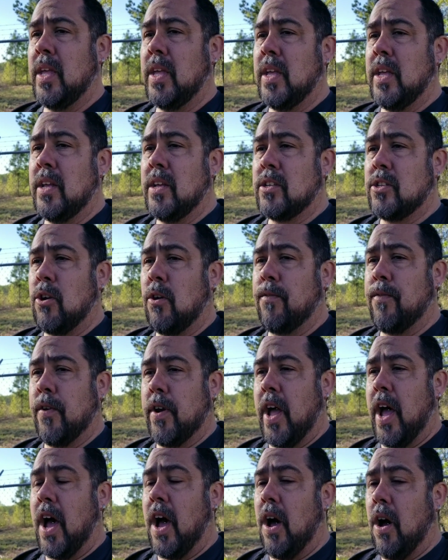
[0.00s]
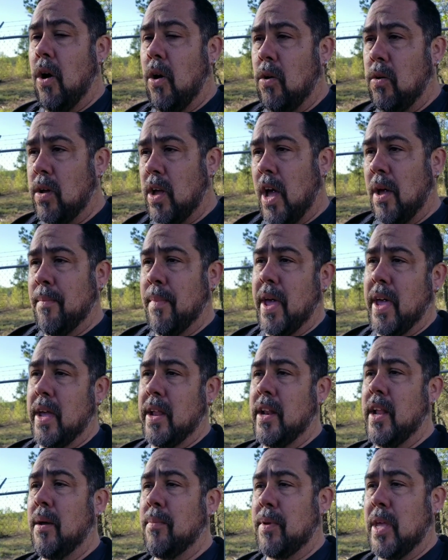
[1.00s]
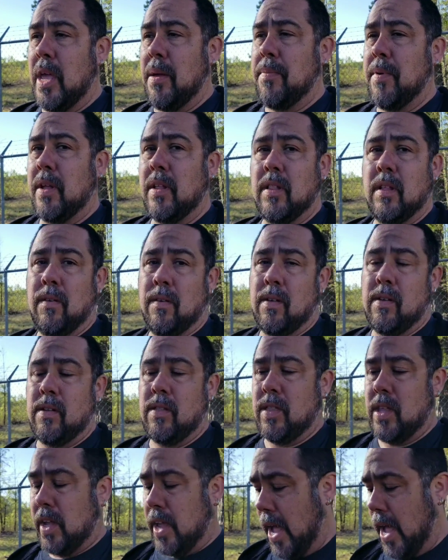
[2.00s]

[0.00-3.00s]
So for now, I may end up keeping the gas